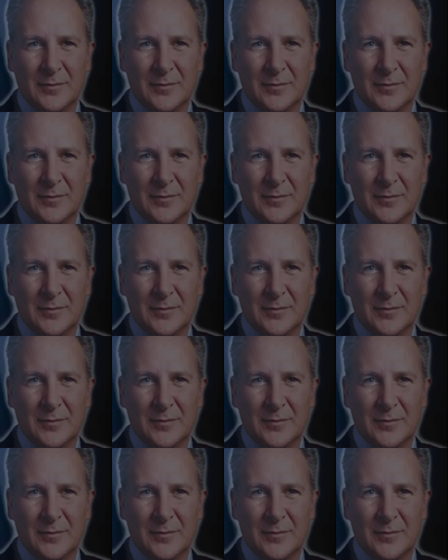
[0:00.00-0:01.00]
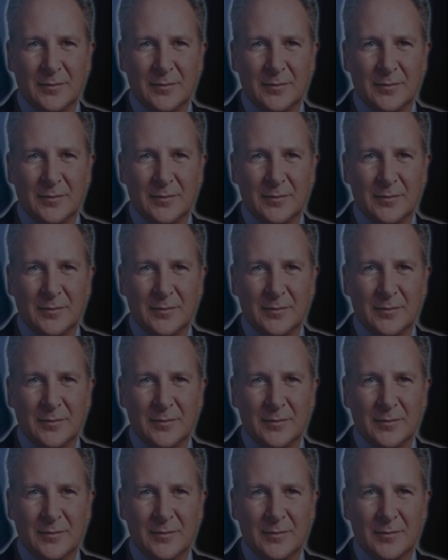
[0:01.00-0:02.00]

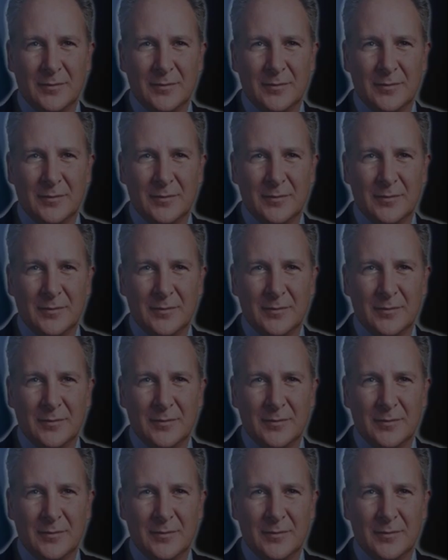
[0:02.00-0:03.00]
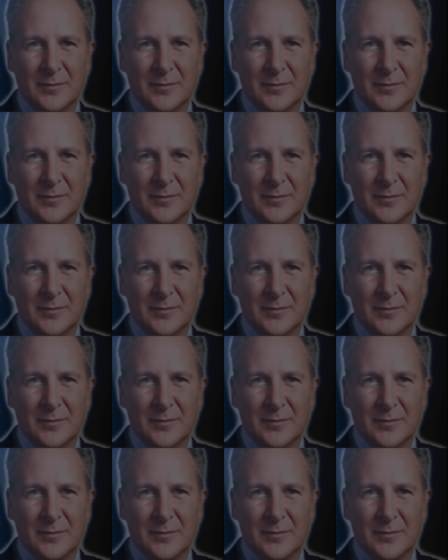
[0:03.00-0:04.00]

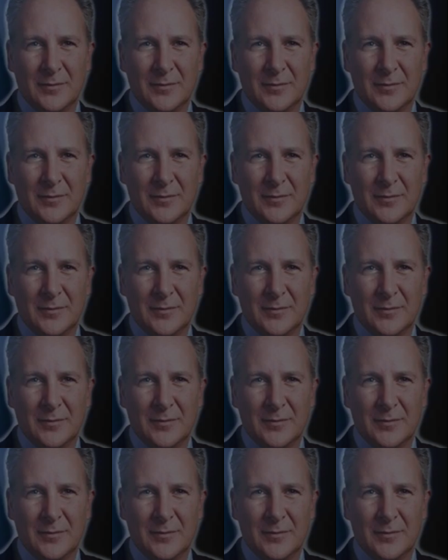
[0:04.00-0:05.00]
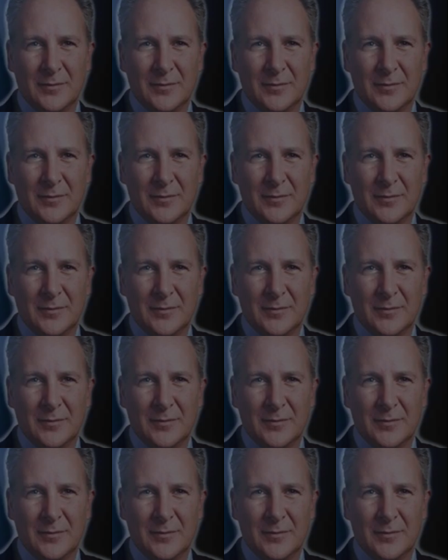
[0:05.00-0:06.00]

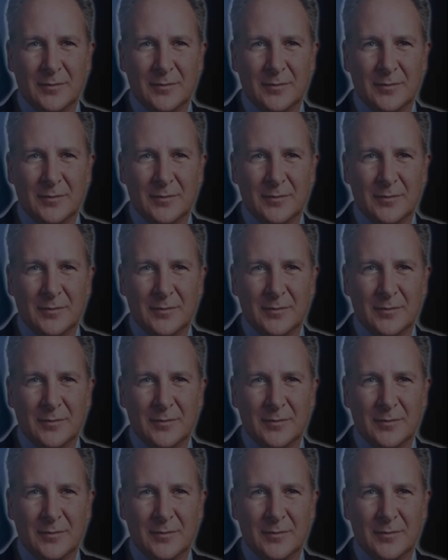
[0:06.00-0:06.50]
[no speech]